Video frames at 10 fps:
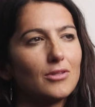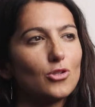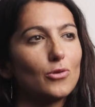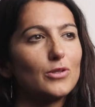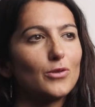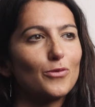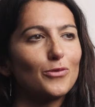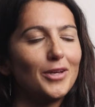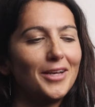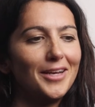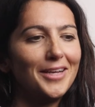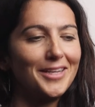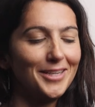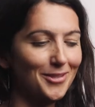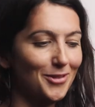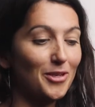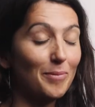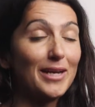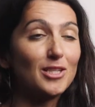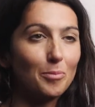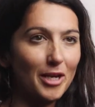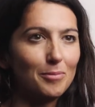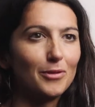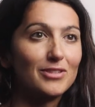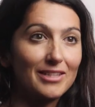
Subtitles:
the stories of the amazing people of